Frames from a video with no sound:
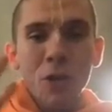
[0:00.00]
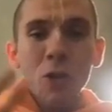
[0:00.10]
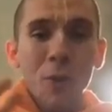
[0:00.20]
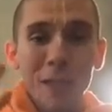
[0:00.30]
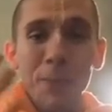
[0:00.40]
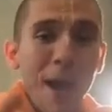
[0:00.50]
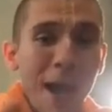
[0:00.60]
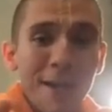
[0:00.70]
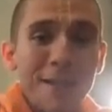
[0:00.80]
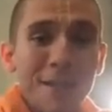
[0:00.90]
doing the
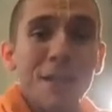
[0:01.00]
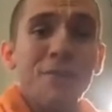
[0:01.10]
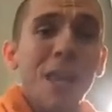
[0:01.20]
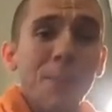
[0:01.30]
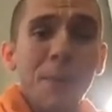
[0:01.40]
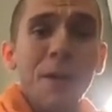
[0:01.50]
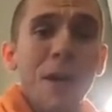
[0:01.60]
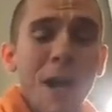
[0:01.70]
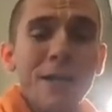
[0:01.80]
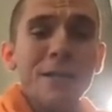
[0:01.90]
practice to develop our
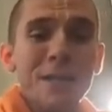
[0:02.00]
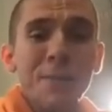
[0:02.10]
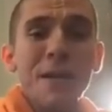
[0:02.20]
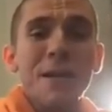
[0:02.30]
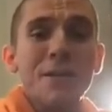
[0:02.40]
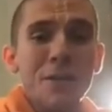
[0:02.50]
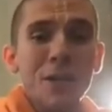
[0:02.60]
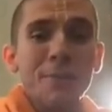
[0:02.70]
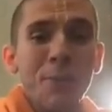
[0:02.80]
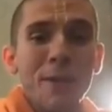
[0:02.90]
consciousness. But at a
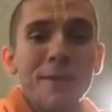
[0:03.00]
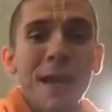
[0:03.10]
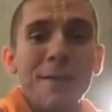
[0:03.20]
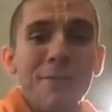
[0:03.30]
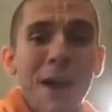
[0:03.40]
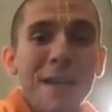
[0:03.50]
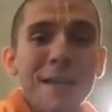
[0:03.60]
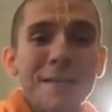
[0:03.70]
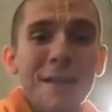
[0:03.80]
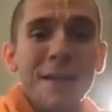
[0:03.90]
certain point, that
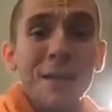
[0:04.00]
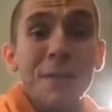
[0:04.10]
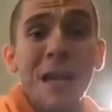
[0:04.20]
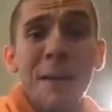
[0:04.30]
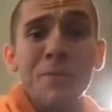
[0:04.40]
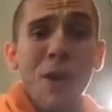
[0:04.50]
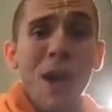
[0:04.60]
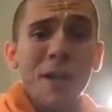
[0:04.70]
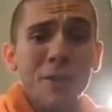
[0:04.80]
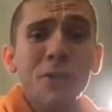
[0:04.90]
vaidhi sadhana becomes
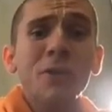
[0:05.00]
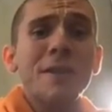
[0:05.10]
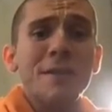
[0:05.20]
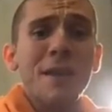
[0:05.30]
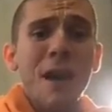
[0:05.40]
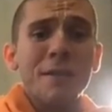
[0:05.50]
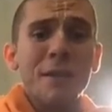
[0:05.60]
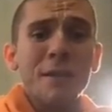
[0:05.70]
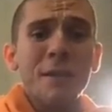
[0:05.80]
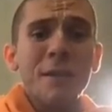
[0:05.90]
raganuga
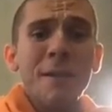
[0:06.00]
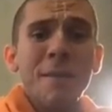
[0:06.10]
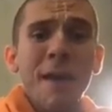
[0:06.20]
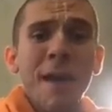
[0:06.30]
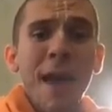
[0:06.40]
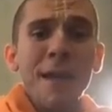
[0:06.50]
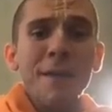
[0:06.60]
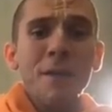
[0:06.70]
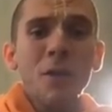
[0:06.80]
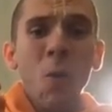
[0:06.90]
sadhana.
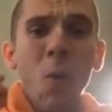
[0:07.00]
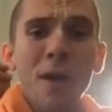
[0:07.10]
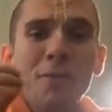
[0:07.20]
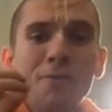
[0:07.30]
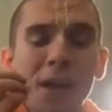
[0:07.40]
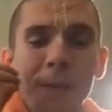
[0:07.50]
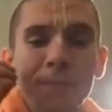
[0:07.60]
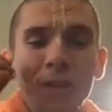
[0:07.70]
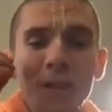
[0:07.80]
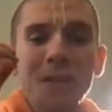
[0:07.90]
And one
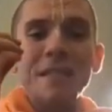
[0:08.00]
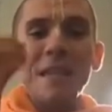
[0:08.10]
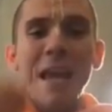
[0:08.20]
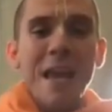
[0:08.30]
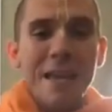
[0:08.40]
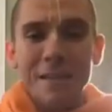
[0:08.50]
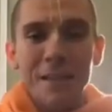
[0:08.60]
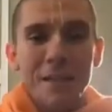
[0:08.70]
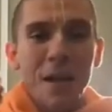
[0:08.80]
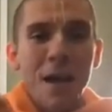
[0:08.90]
develops such a taste,
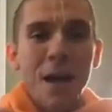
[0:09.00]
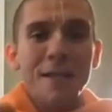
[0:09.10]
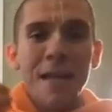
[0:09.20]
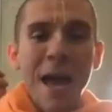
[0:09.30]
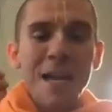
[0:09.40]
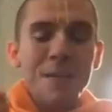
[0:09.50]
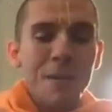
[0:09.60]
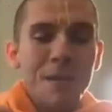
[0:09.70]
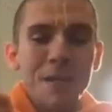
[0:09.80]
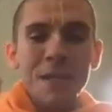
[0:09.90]
an
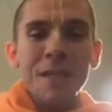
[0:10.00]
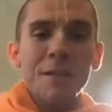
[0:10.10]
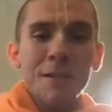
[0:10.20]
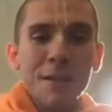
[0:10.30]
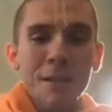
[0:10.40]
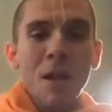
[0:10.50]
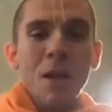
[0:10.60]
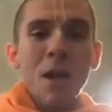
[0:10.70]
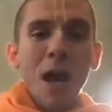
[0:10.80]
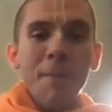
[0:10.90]
attachment to hearing
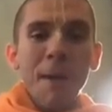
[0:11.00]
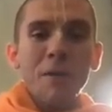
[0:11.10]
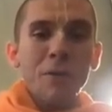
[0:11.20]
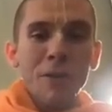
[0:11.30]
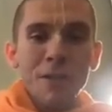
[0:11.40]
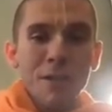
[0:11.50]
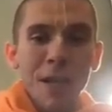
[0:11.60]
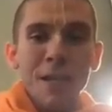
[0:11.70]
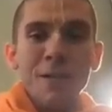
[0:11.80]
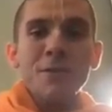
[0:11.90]
about Krishna
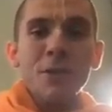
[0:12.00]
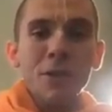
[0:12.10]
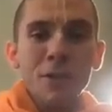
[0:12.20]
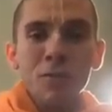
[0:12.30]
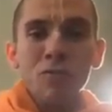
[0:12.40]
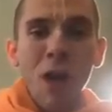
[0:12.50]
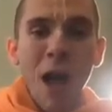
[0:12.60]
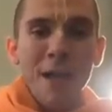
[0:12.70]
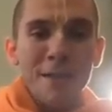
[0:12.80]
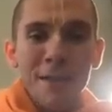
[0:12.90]
in a certain
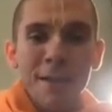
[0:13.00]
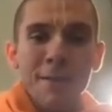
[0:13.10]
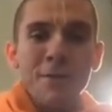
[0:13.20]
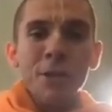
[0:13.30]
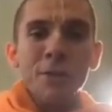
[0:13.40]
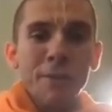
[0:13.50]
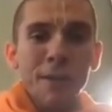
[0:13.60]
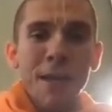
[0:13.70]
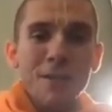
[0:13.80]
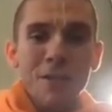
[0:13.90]
rasa, in a certain
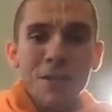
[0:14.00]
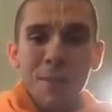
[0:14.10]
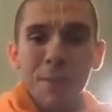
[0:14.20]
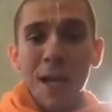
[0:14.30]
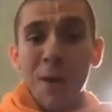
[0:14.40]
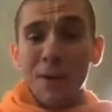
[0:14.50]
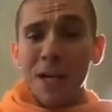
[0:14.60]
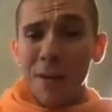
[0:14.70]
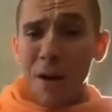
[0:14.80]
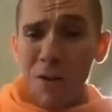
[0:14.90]
relationship. Like I want to
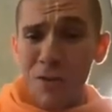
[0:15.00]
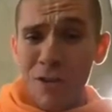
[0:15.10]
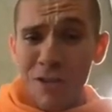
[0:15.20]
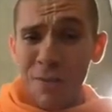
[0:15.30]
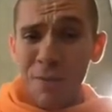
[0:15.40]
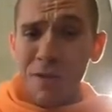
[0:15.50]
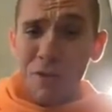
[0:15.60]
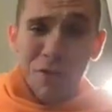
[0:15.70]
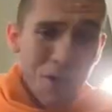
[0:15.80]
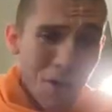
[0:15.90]
hear about Krishna and Mother
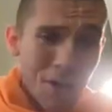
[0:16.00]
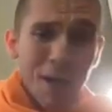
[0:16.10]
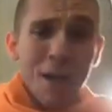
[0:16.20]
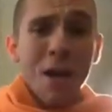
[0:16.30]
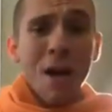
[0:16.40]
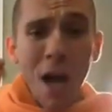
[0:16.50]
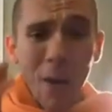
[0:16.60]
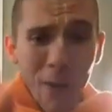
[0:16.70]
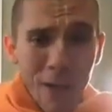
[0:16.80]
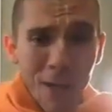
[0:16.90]
Yashoda. I
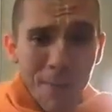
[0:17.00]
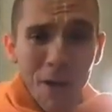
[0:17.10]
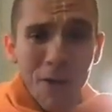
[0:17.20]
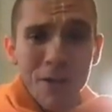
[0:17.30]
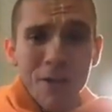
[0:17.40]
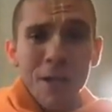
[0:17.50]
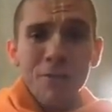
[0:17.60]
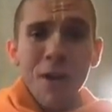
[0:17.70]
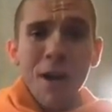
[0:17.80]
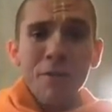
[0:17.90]
want to hear about Krishna and
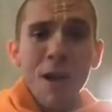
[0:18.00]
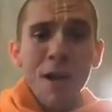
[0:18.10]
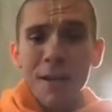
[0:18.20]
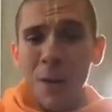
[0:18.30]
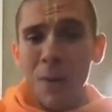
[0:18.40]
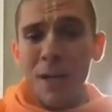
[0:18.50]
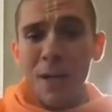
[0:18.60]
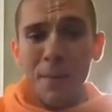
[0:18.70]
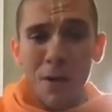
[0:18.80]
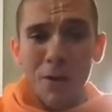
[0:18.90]
Radharani. I want to
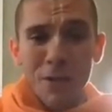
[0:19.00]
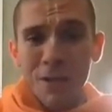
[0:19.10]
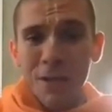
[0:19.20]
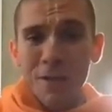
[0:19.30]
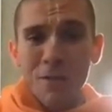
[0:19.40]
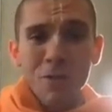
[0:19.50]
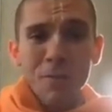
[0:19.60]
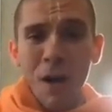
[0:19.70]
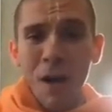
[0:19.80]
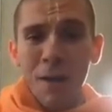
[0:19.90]
hear about Krishna and
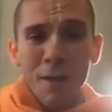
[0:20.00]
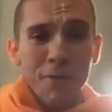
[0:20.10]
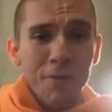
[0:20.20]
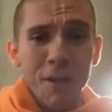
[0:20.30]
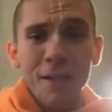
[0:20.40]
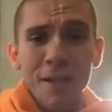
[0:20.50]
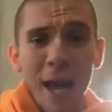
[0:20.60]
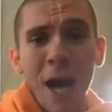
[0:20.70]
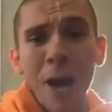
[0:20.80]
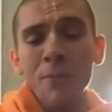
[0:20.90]
Subal and the
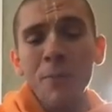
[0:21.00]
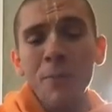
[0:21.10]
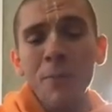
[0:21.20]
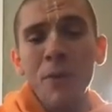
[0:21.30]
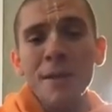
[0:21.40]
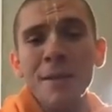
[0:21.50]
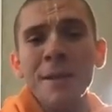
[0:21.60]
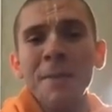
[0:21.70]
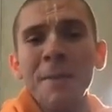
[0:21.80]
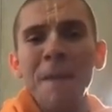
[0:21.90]
coward boys.